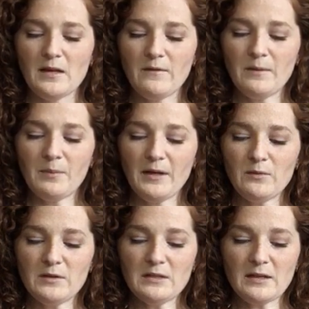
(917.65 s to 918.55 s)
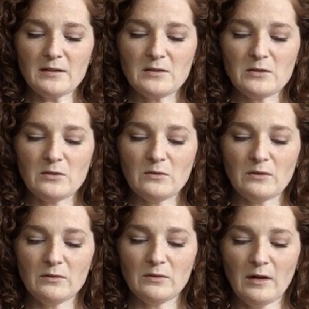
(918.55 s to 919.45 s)
If he played with the ducks
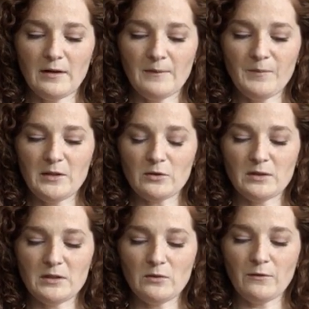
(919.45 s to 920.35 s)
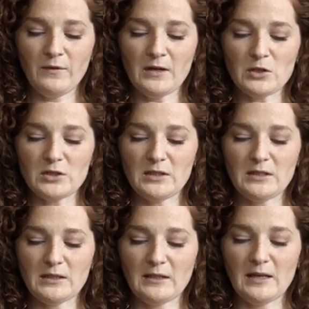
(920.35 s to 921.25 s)
too long, he turned into a fish, and he
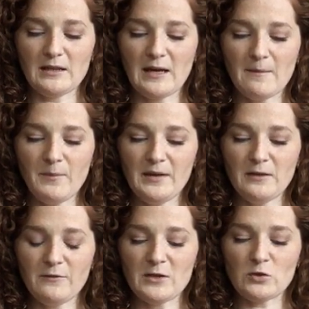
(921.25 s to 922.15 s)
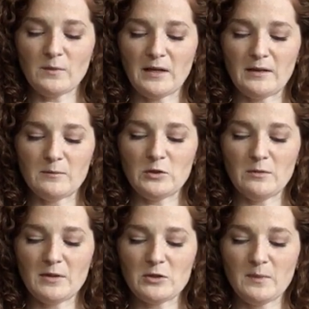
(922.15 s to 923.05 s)
didn't like that. Being a fish reminded him too
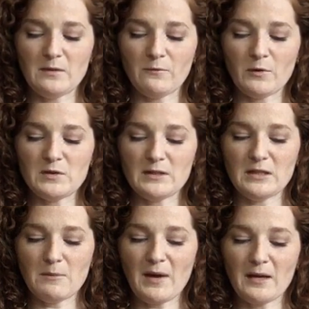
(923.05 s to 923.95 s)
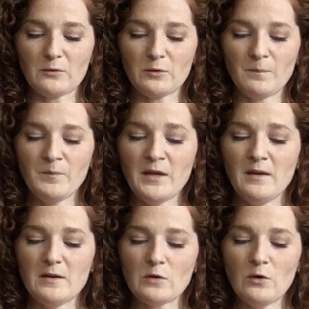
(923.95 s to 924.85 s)
much of being frozen in the battle room,
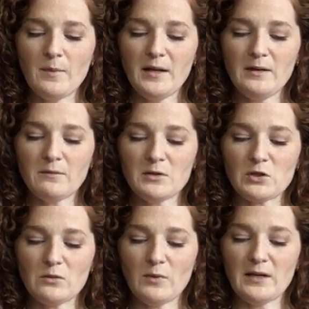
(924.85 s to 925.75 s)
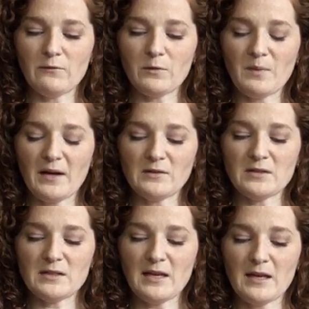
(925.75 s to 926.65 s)
his whole body rigid, waiting for
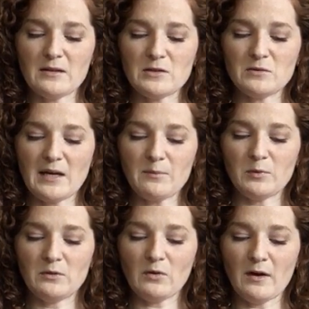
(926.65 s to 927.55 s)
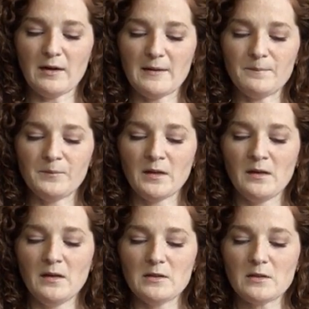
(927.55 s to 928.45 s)
practice to end so Dap could thaw him.
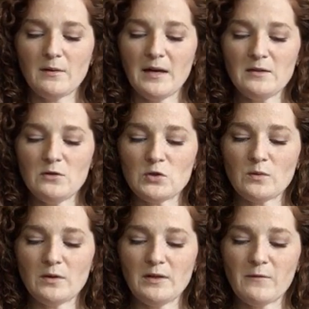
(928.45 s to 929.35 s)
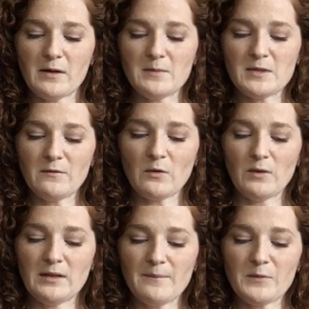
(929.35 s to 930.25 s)
So, as usual, he found himself
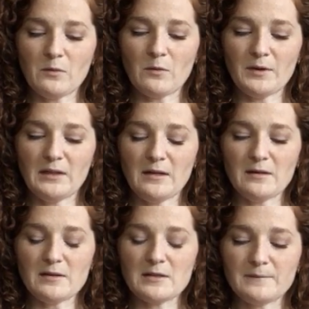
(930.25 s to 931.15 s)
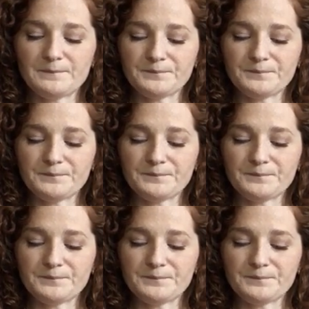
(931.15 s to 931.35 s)
going up the rolling hills.